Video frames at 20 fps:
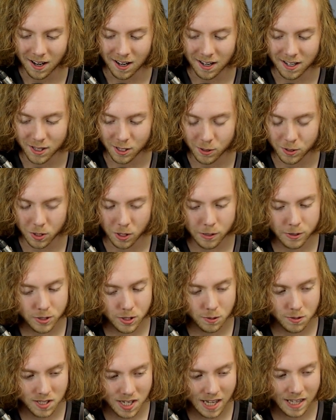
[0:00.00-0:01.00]
There's also
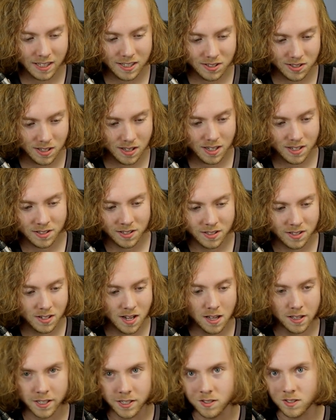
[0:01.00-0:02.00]
dailies in this. It's not
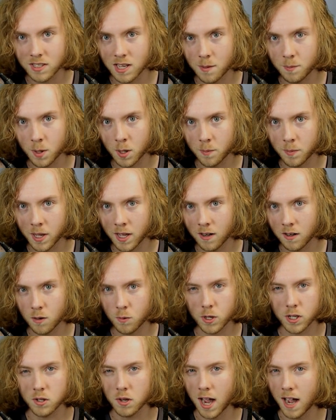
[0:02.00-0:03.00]
like a step-up banner where
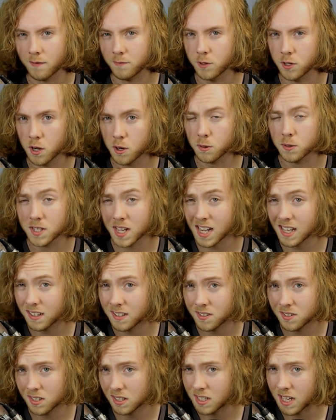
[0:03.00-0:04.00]
you have no
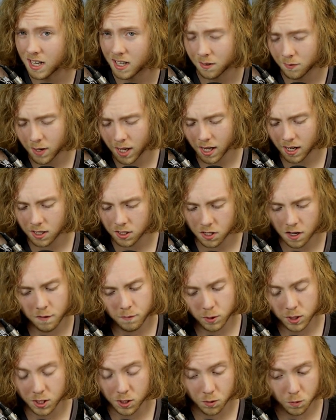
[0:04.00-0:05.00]
dailies to take advantage of,
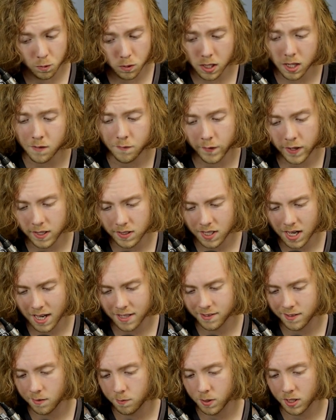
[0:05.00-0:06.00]
which is really
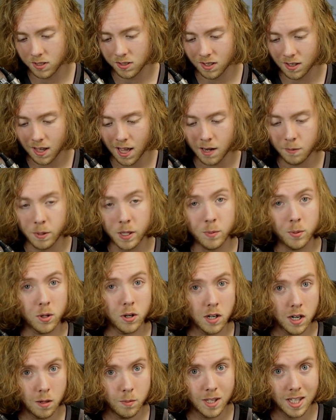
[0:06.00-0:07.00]
fantastic because a lot of people are
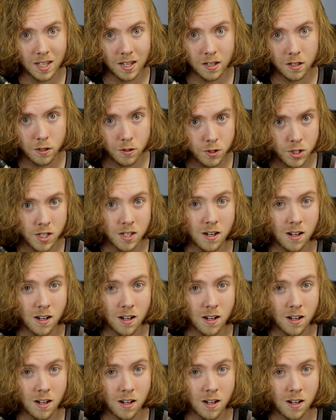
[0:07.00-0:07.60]
going to be getting Gogeta.